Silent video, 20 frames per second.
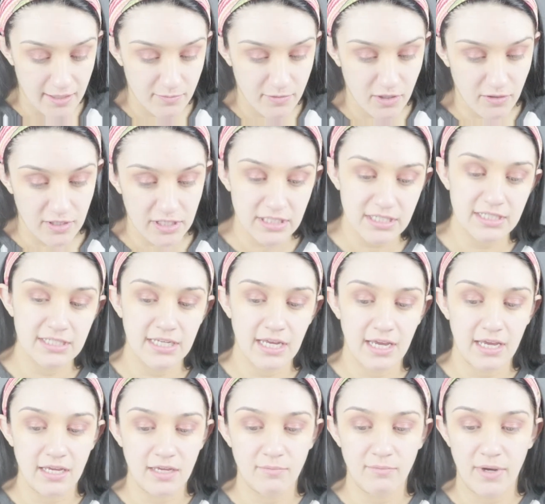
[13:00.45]
am going to
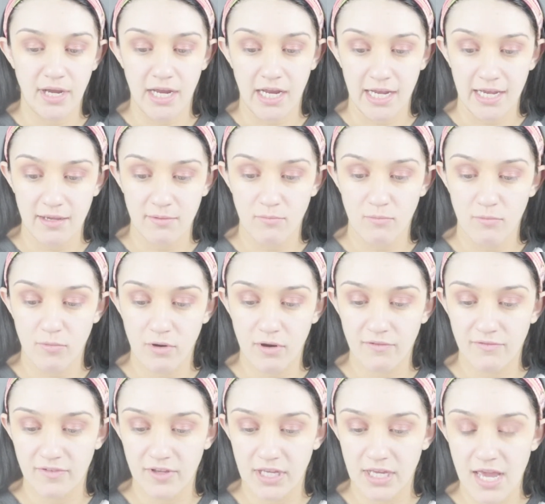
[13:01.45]
take my
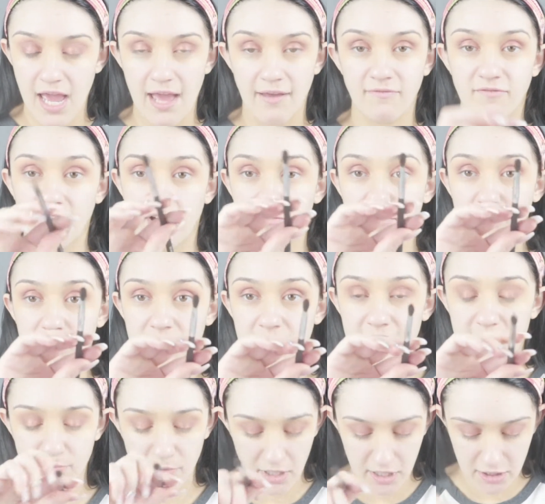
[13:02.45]
Morphe
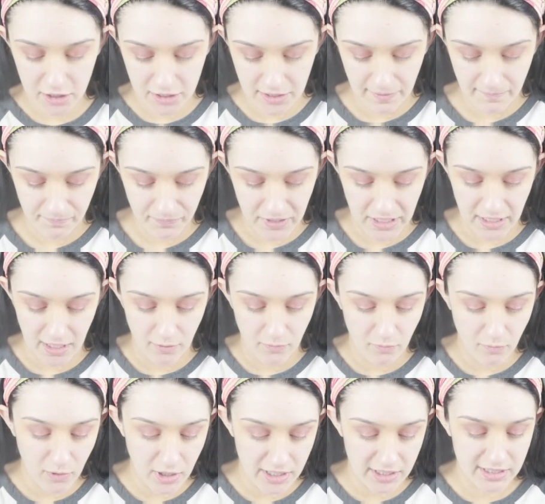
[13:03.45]
M506 brush and I
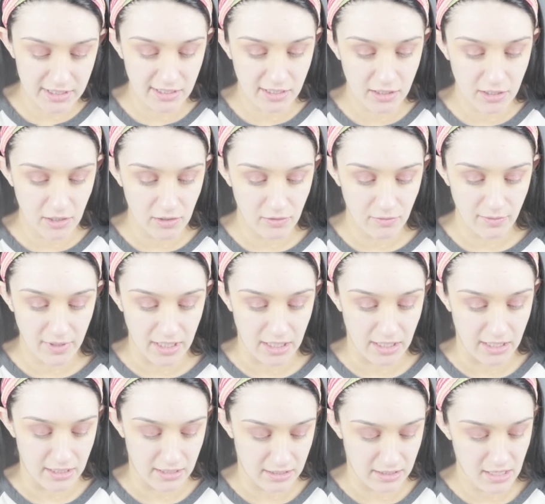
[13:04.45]
want to go
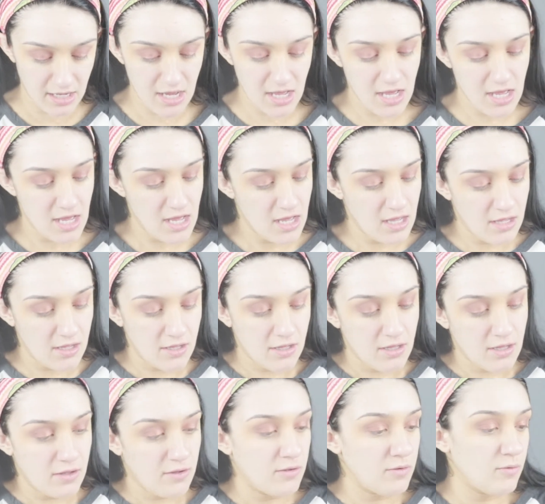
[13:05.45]
in
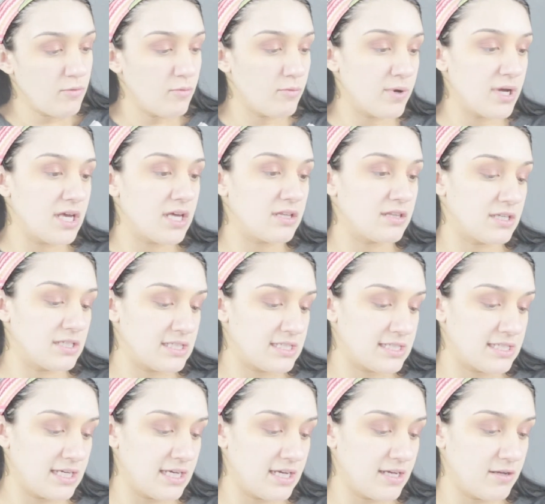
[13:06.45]
with, let's
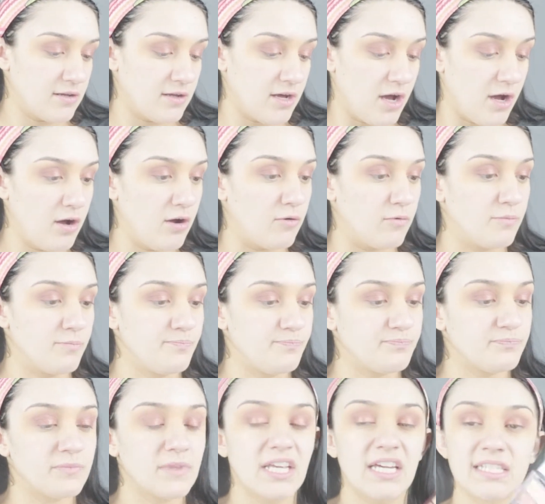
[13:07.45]
see, oh,
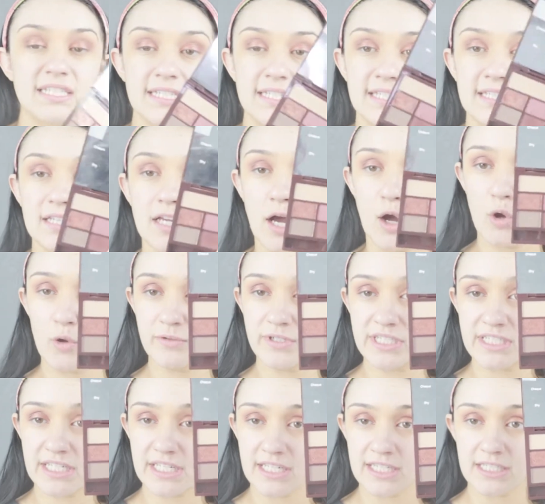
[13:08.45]
this is Gold
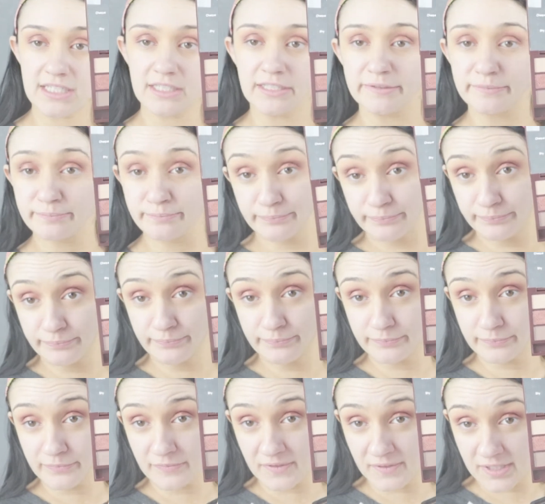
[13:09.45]
Digger.
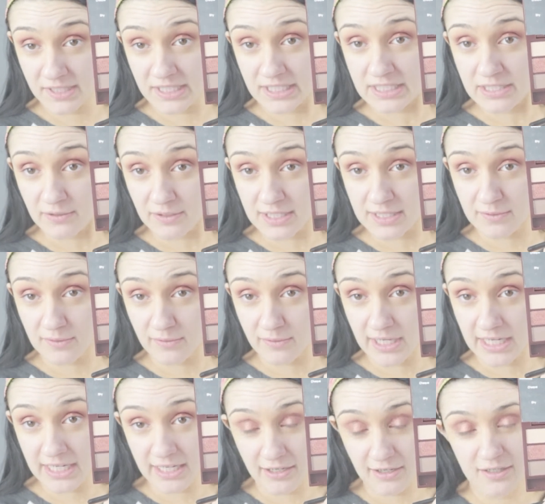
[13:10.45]
So this one
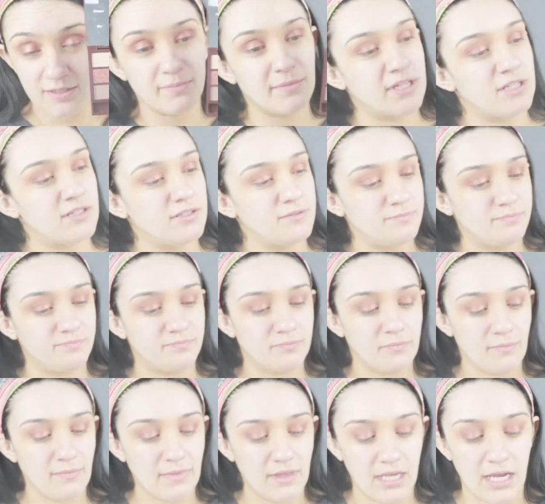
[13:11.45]
right here in the middle,
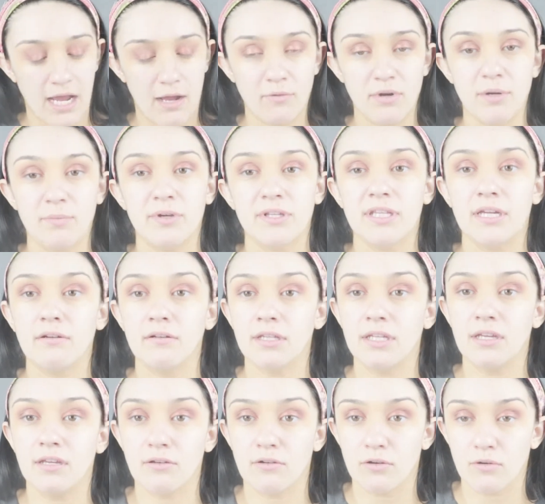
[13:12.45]
I want to put that on the
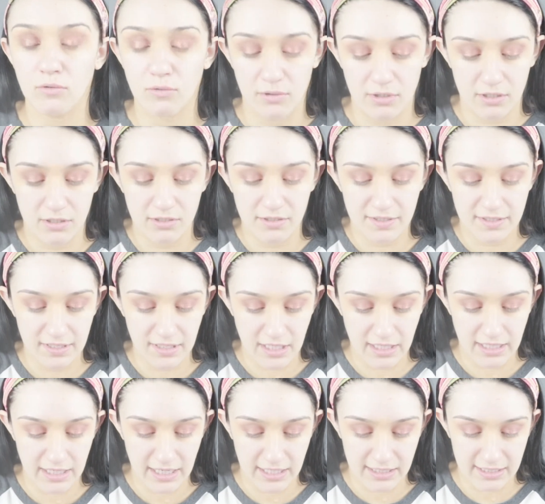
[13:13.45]
inner corners
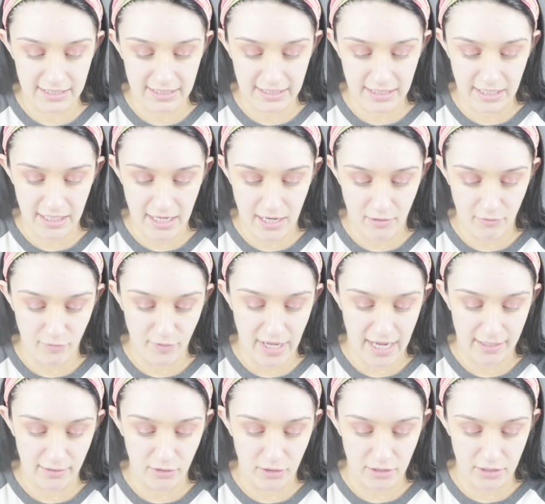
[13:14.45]
and kind of see how
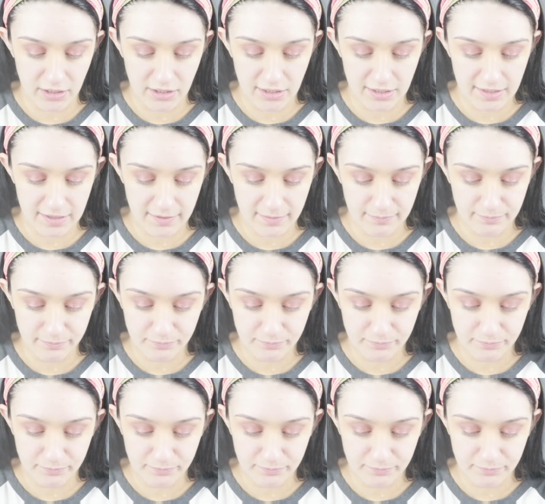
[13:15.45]
that looks.